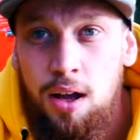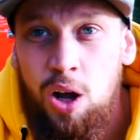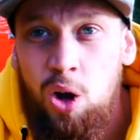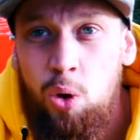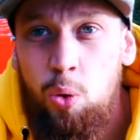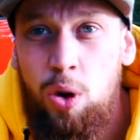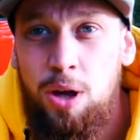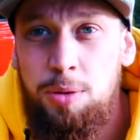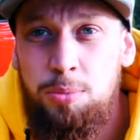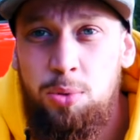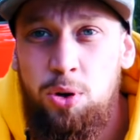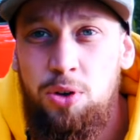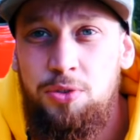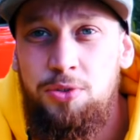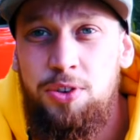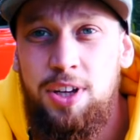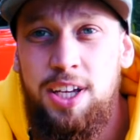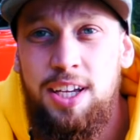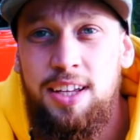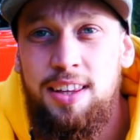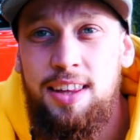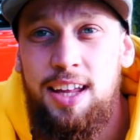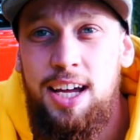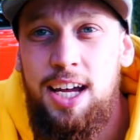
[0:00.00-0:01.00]
One more
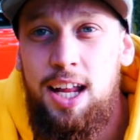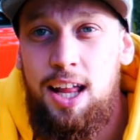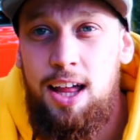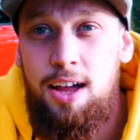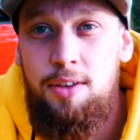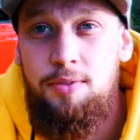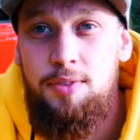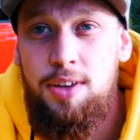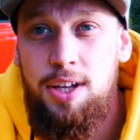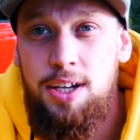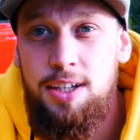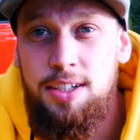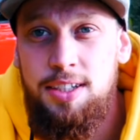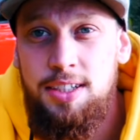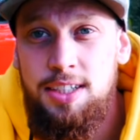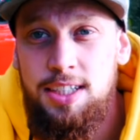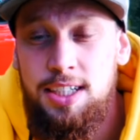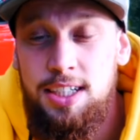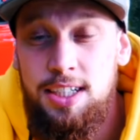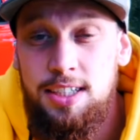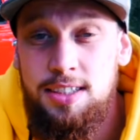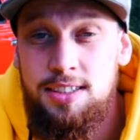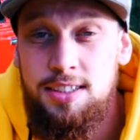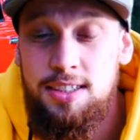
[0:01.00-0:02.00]
thing that I have done
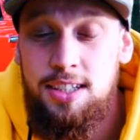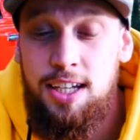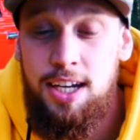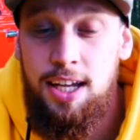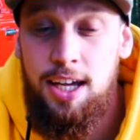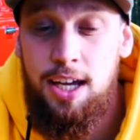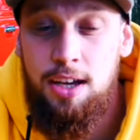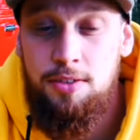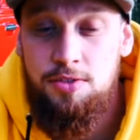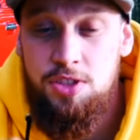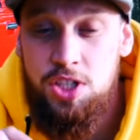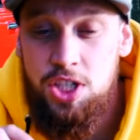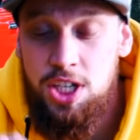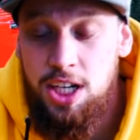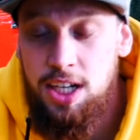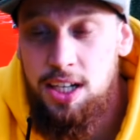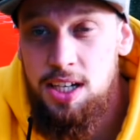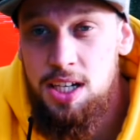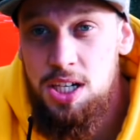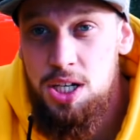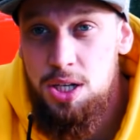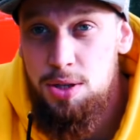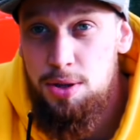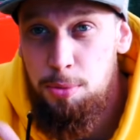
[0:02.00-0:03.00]
is that I have
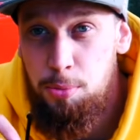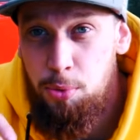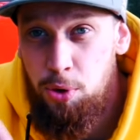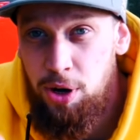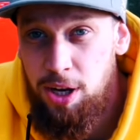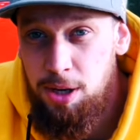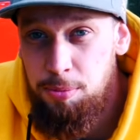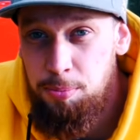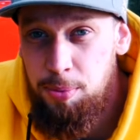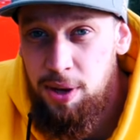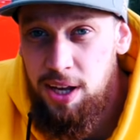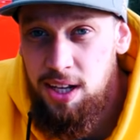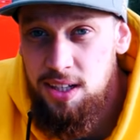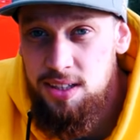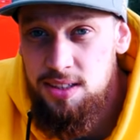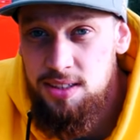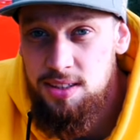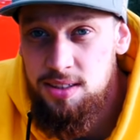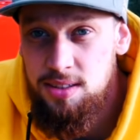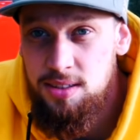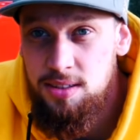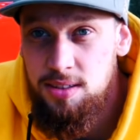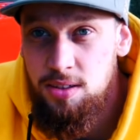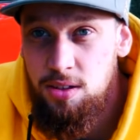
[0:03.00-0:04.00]
changed the brake
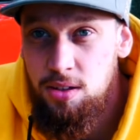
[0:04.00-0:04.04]
pads,